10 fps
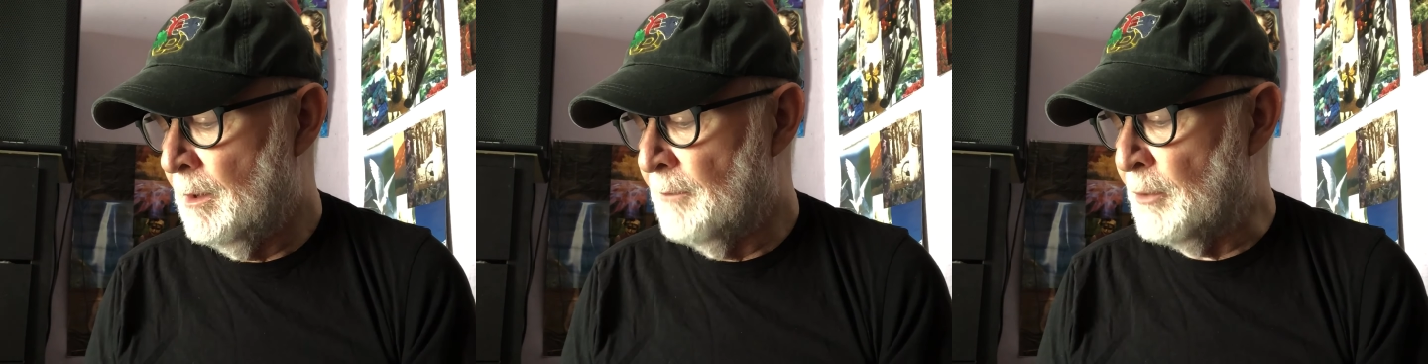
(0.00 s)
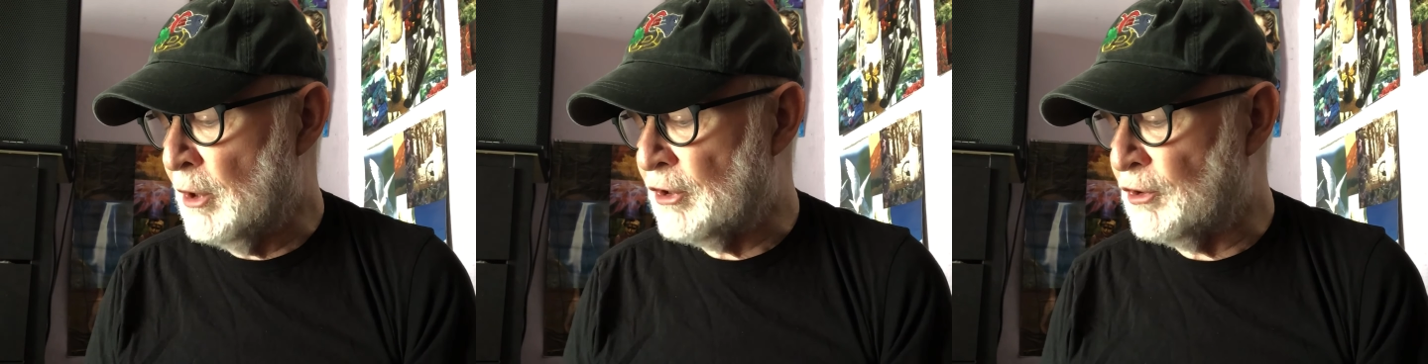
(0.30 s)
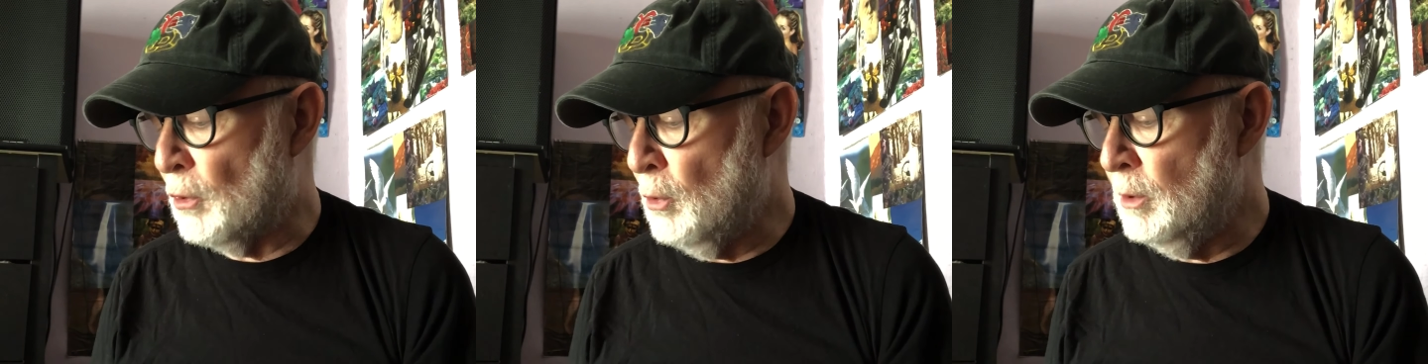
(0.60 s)
for the
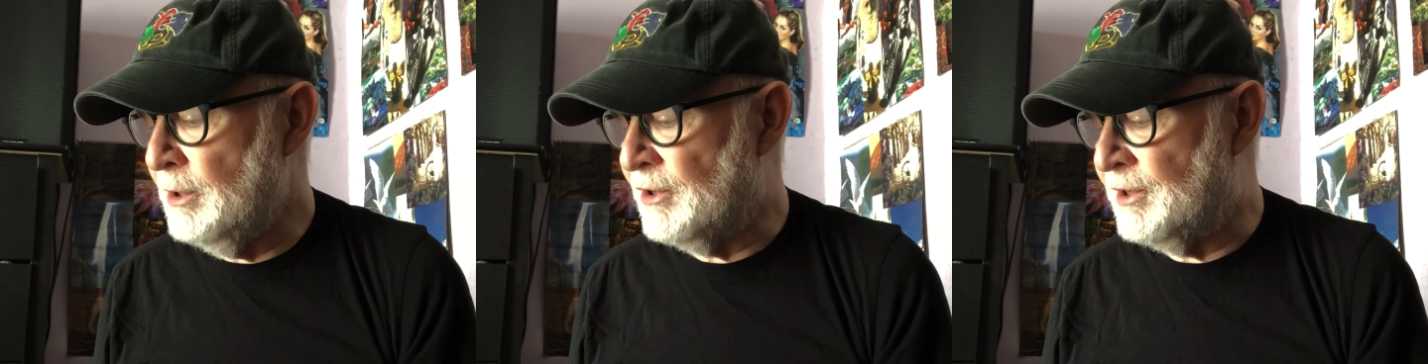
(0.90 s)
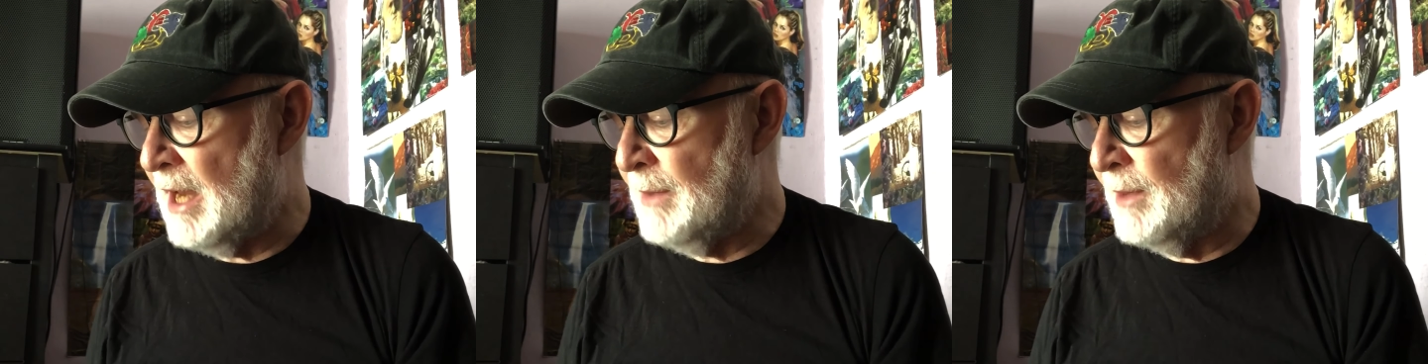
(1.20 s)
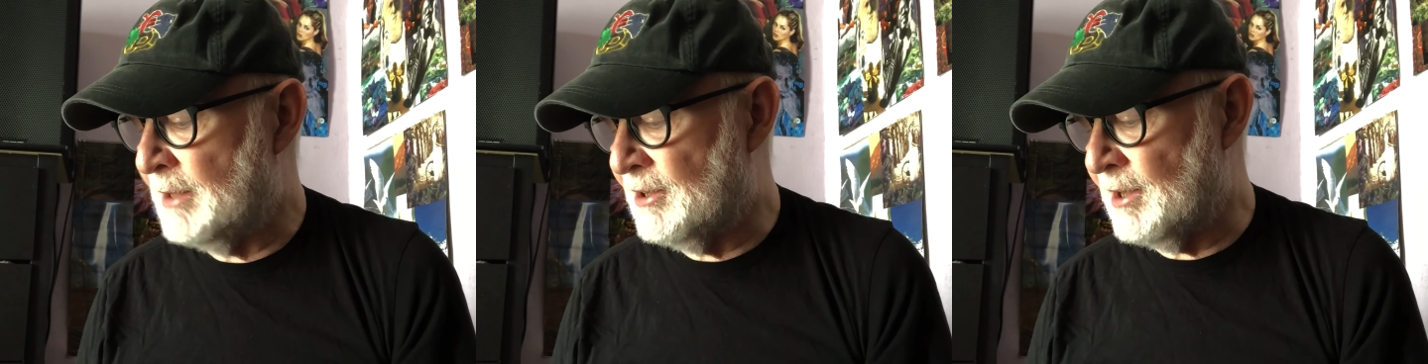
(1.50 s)
soul is dead
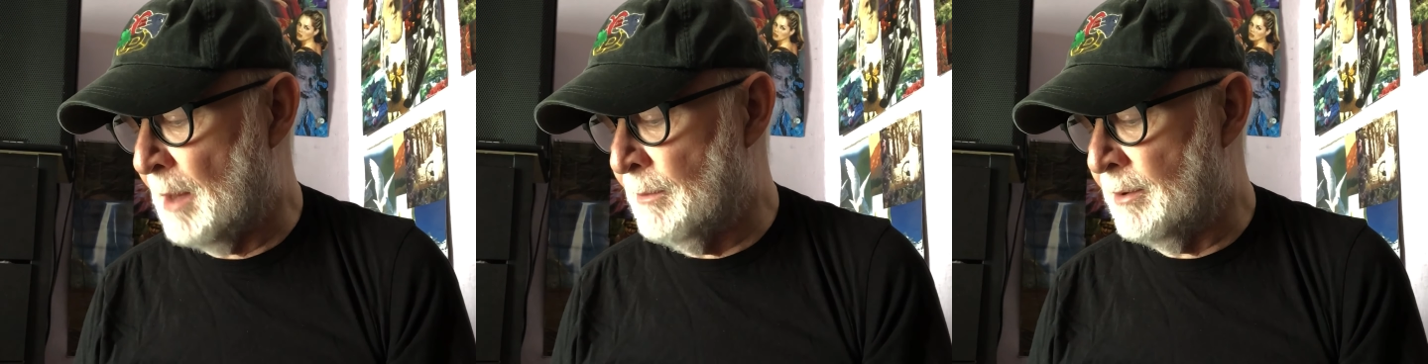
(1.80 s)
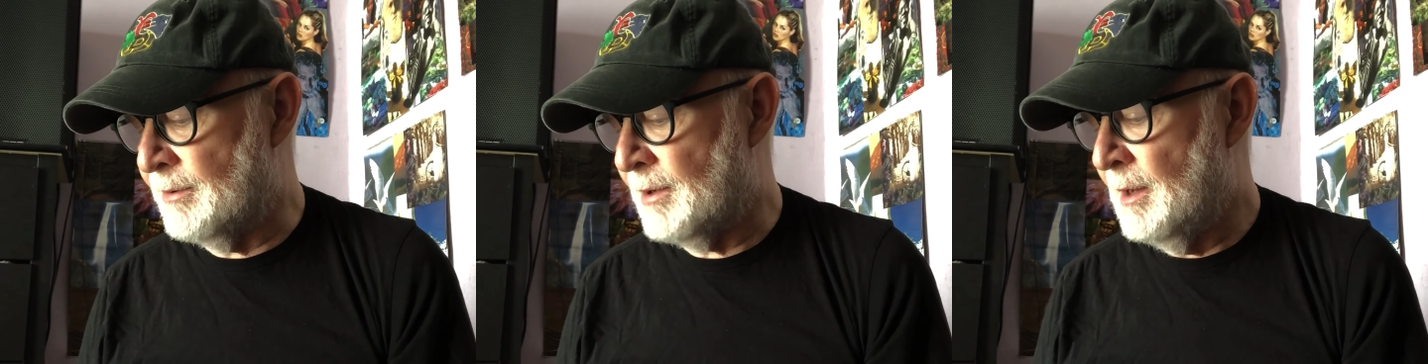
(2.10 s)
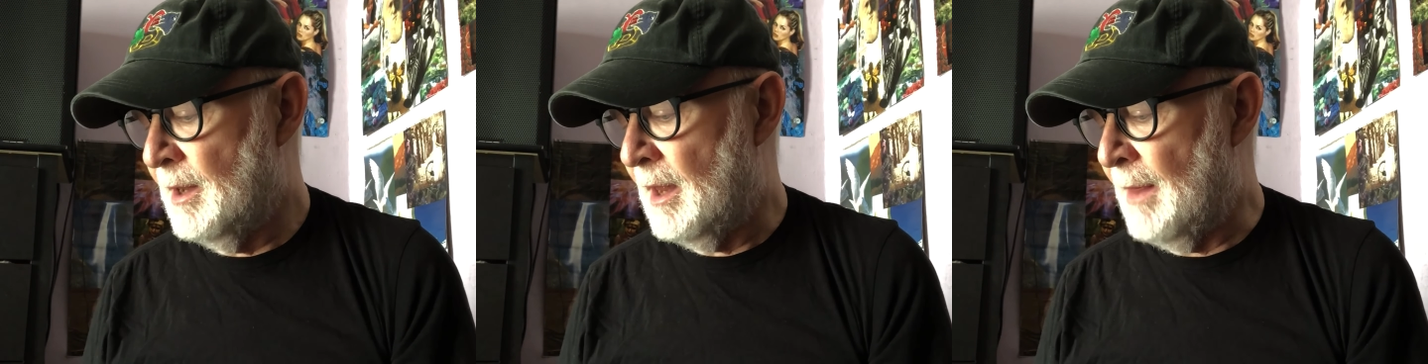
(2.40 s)
that slumbers,
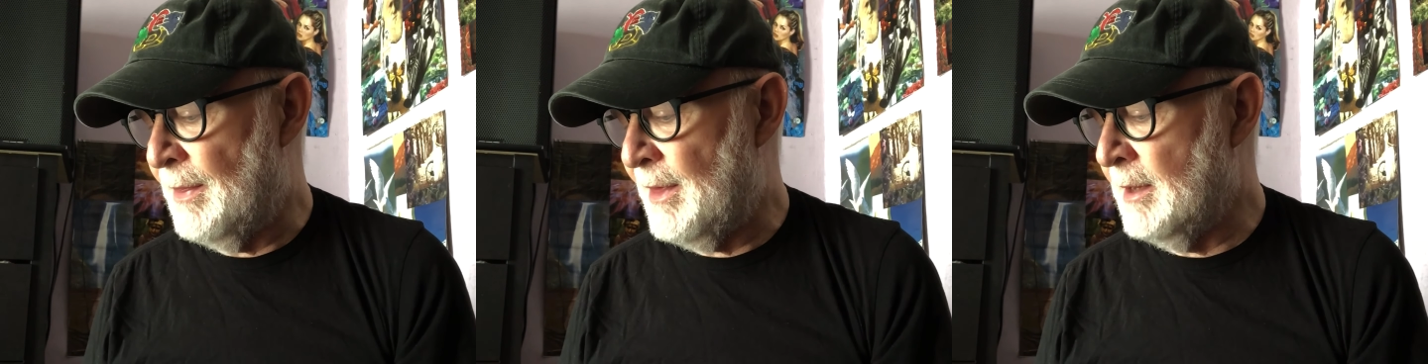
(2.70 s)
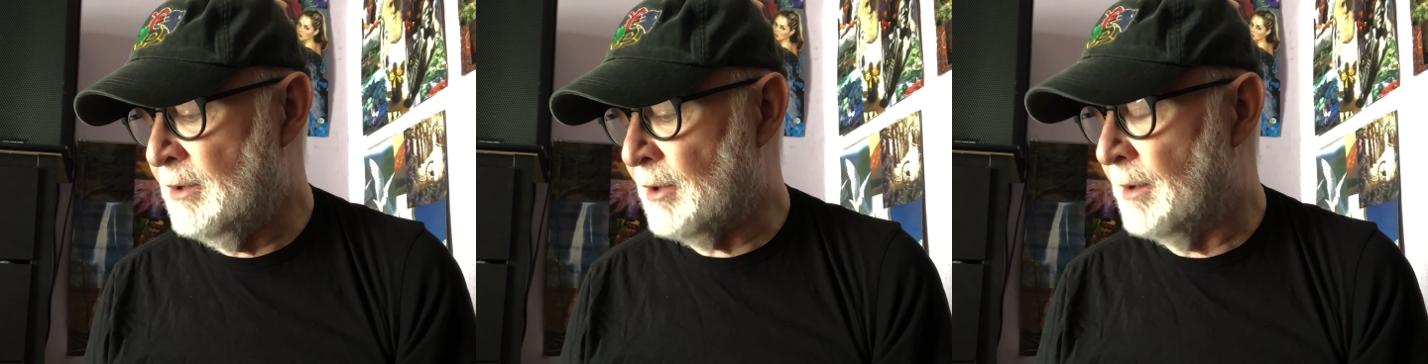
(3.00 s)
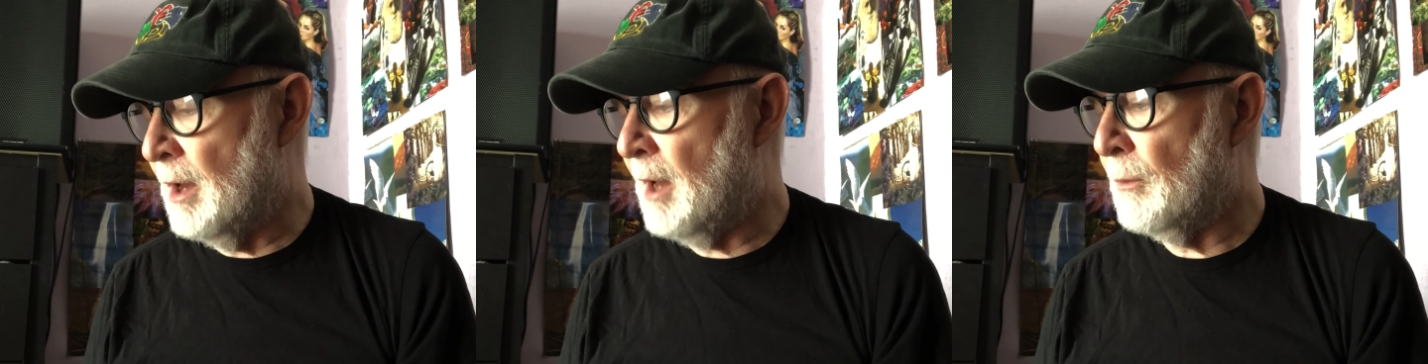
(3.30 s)
and things are
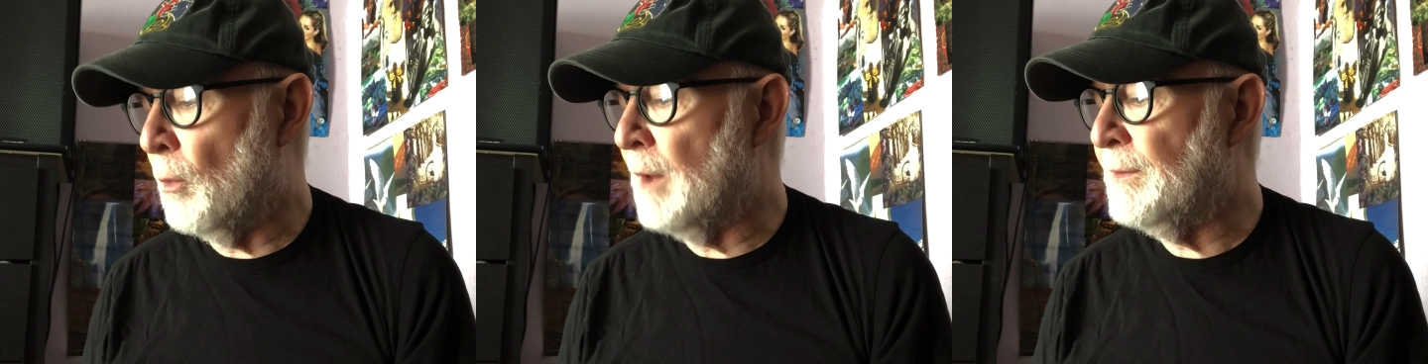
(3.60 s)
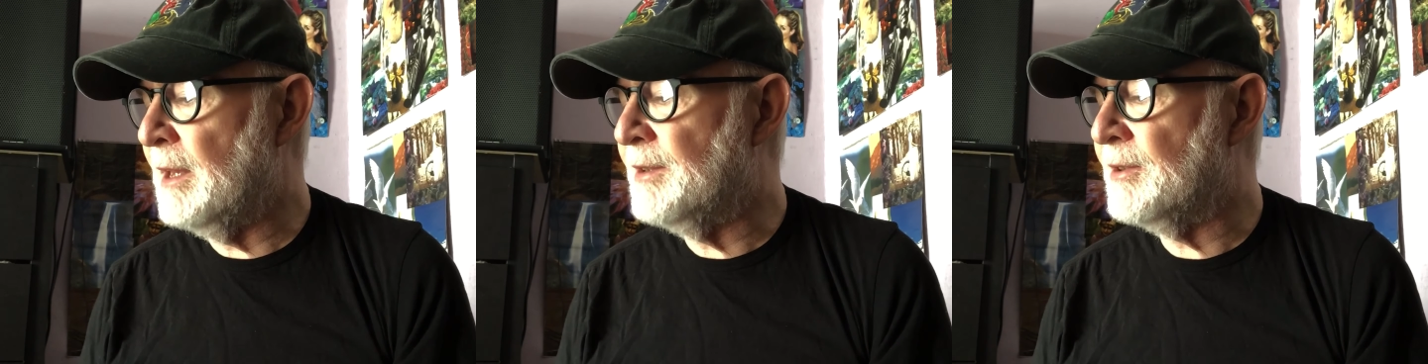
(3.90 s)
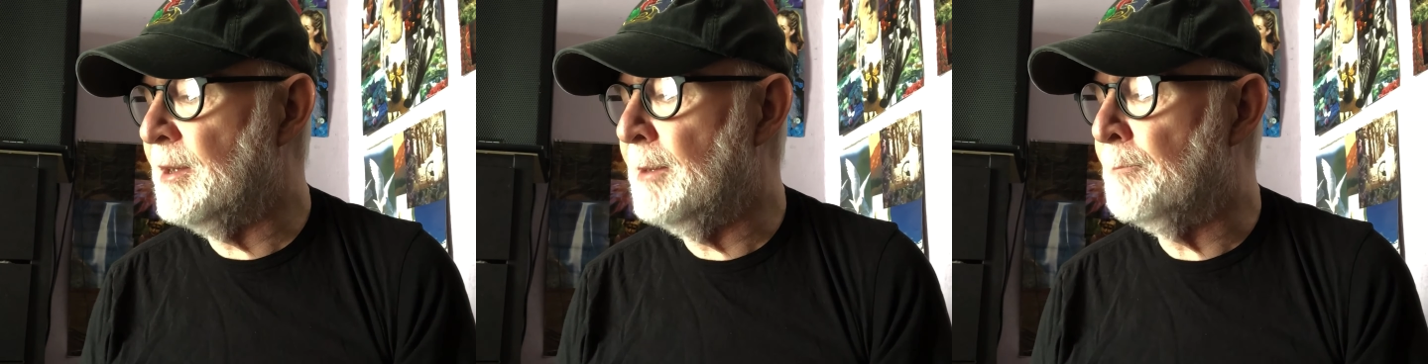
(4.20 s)
not what they
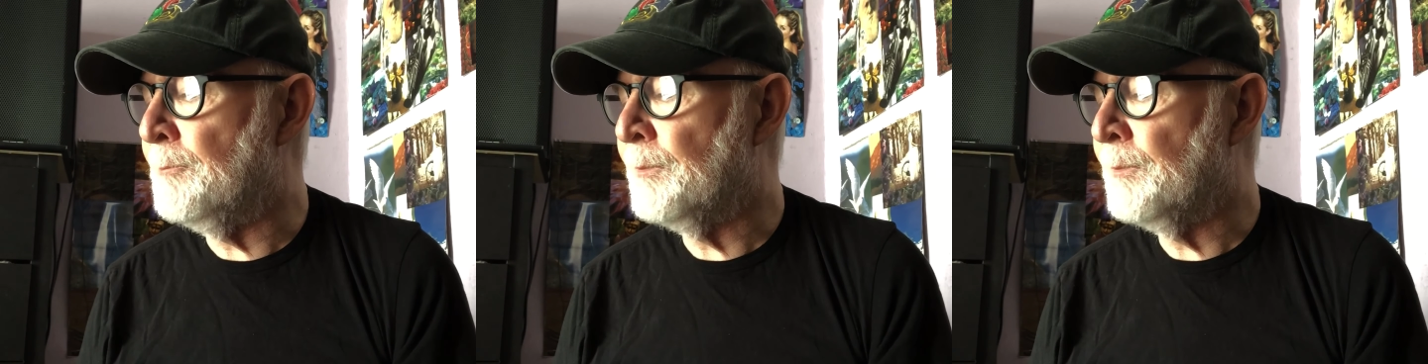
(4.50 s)
seem.